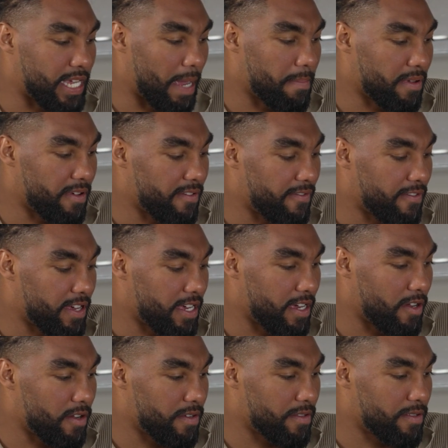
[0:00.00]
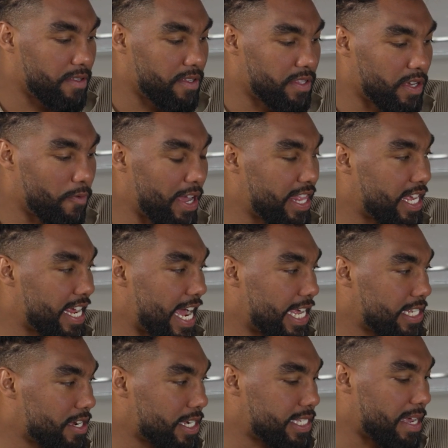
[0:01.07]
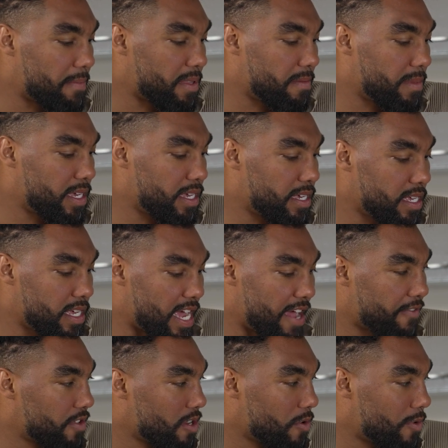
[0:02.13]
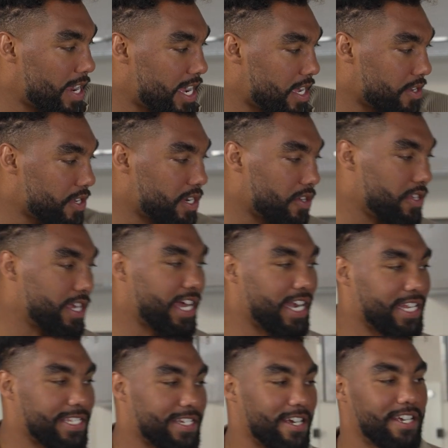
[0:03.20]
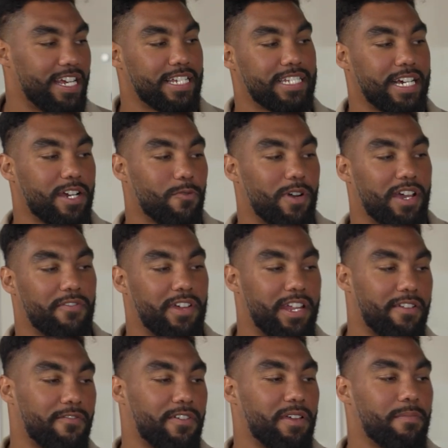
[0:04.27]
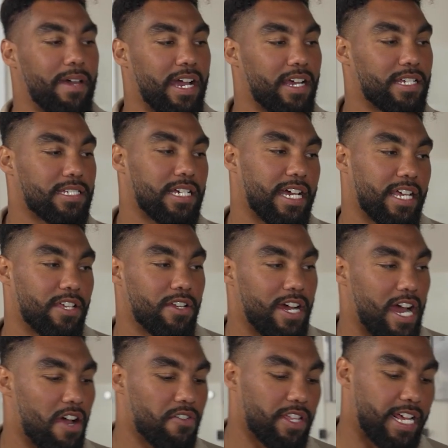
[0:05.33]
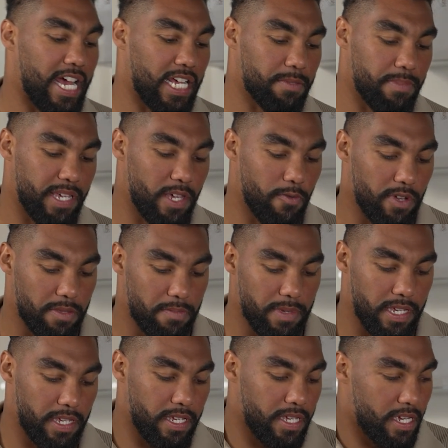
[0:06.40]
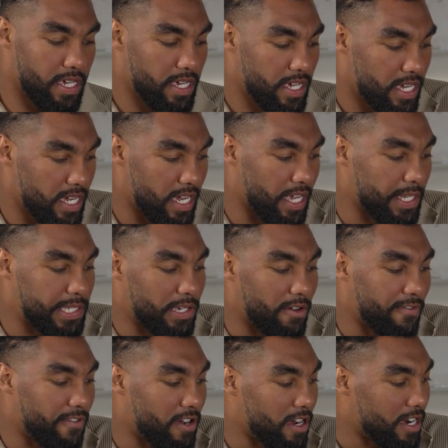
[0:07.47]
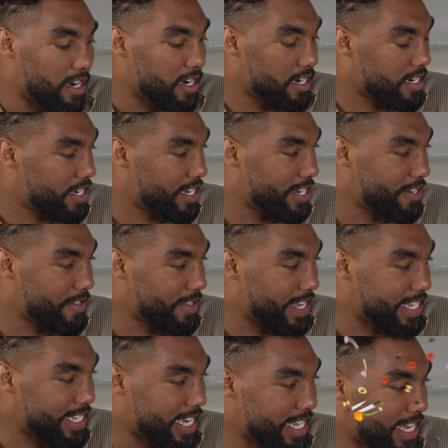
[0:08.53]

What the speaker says: type of the way the guys are accepting me after a while. You kind of start. It's like a way of getting feedback. Is like how are the guys being with me so far? Things like